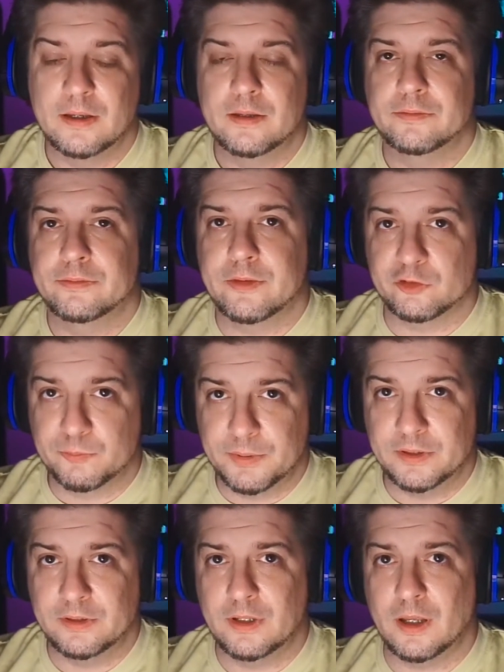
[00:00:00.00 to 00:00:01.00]
There's
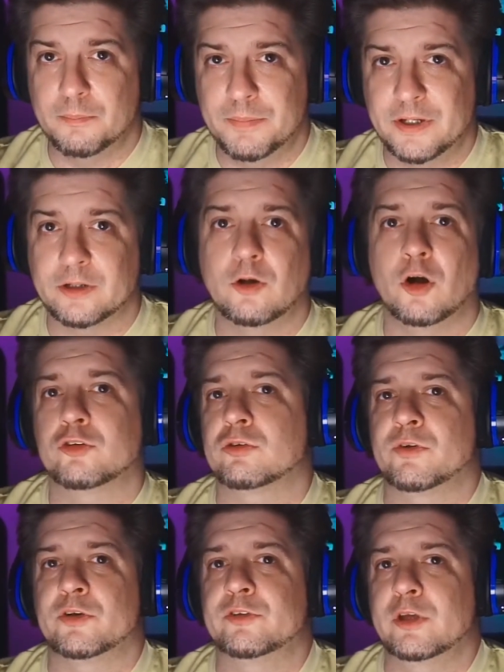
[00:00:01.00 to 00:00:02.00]
been a bit of
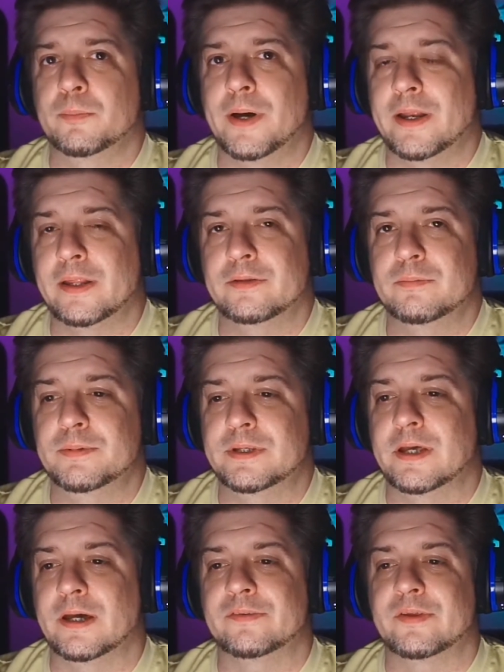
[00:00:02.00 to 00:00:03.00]
controversy about it
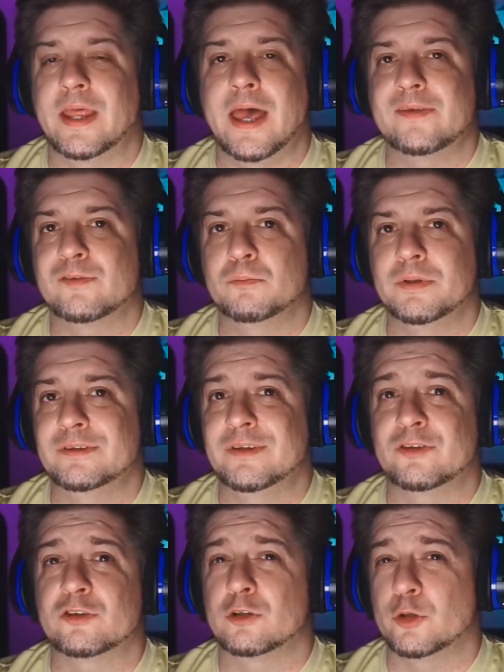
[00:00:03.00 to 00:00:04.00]
because it hasn't been
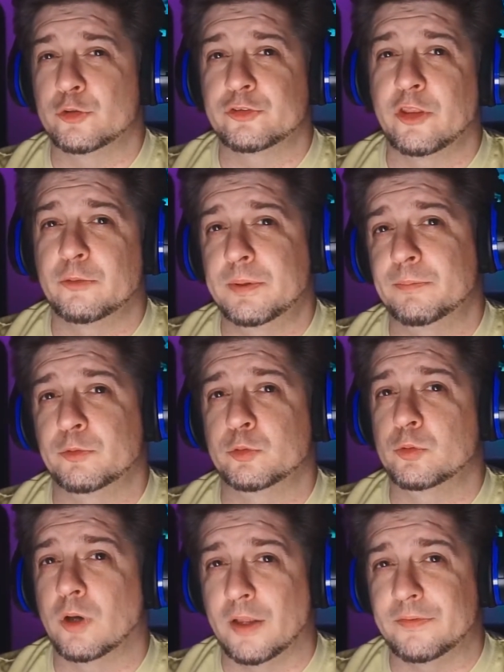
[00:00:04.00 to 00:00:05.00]
disclosed to the people who
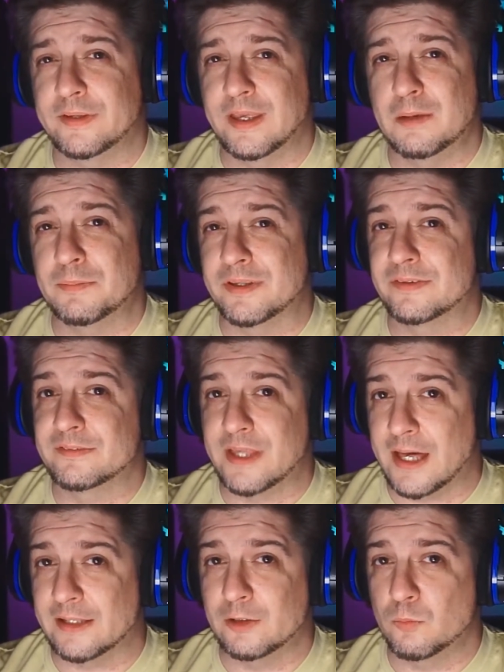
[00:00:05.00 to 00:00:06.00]
got the game
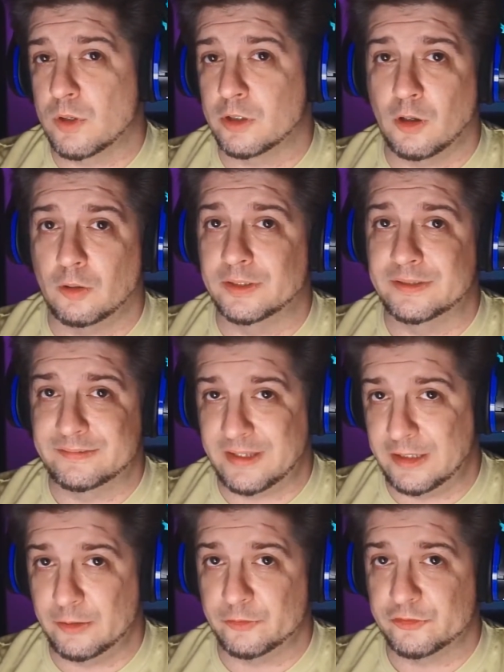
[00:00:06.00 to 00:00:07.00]
exactly what it all
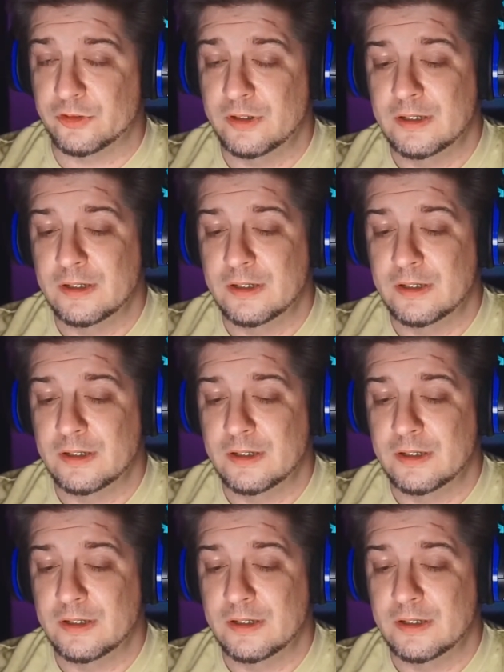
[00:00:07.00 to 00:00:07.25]
entails.